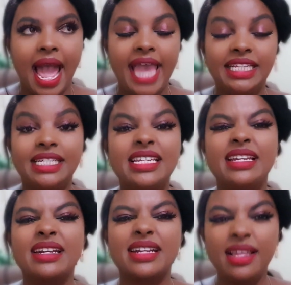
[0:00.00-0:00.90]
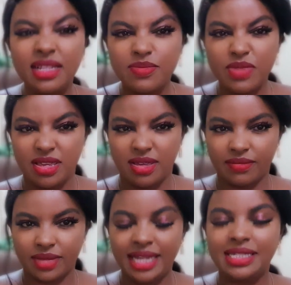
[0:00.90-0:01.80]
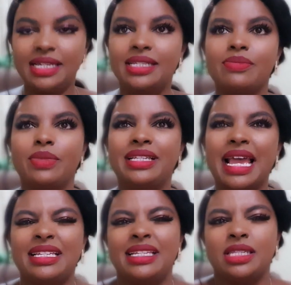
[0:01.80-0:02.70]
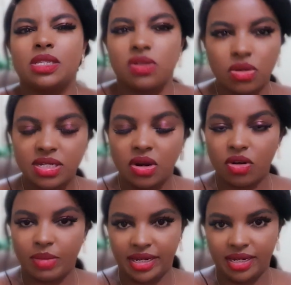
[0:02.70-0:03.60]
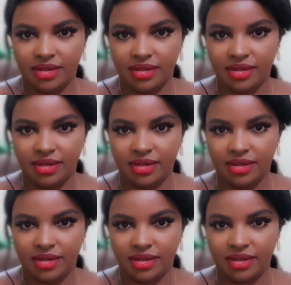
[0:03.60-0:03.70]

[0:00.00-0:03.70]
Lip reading: It derails me. It slows down my day.